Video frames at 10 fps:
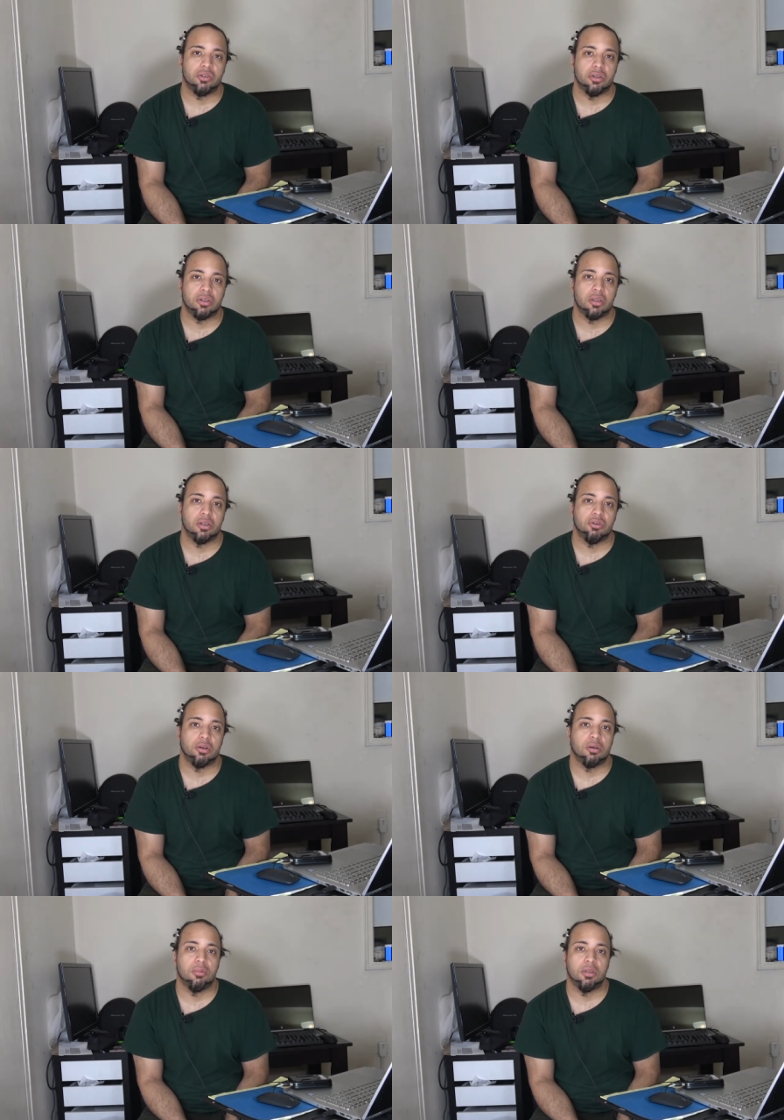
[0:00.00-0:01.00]
just to
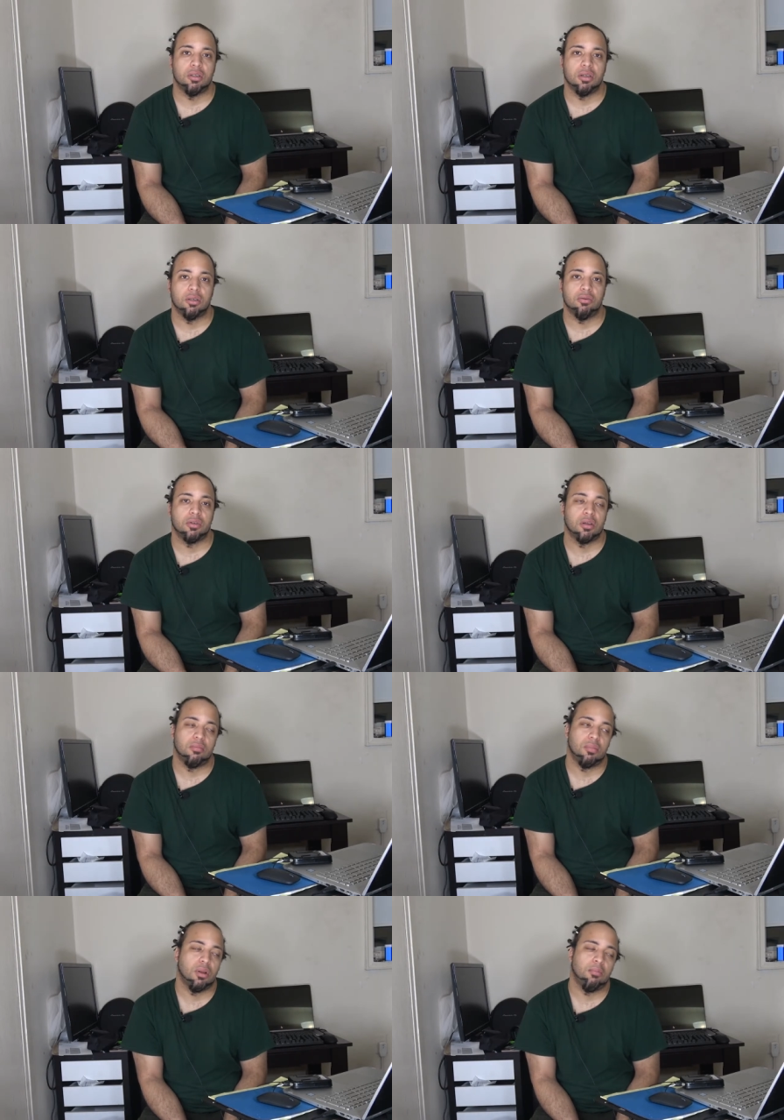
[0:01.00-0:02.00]
trick them into doing
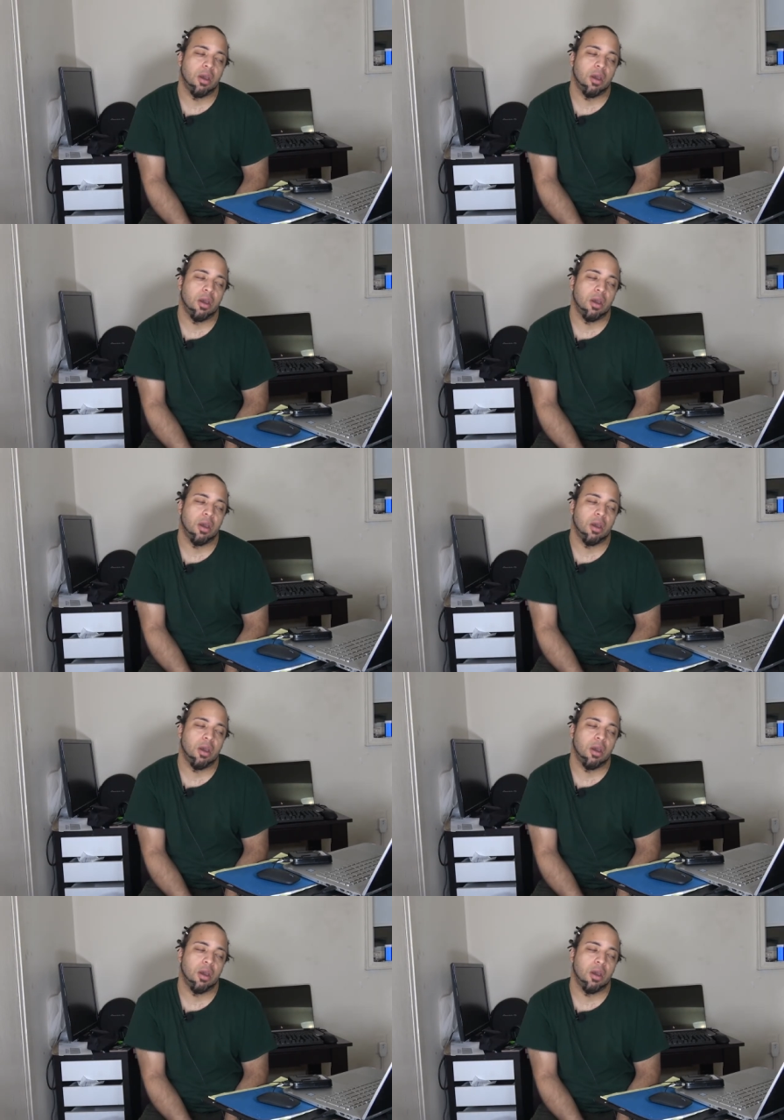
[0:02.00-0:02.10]
something.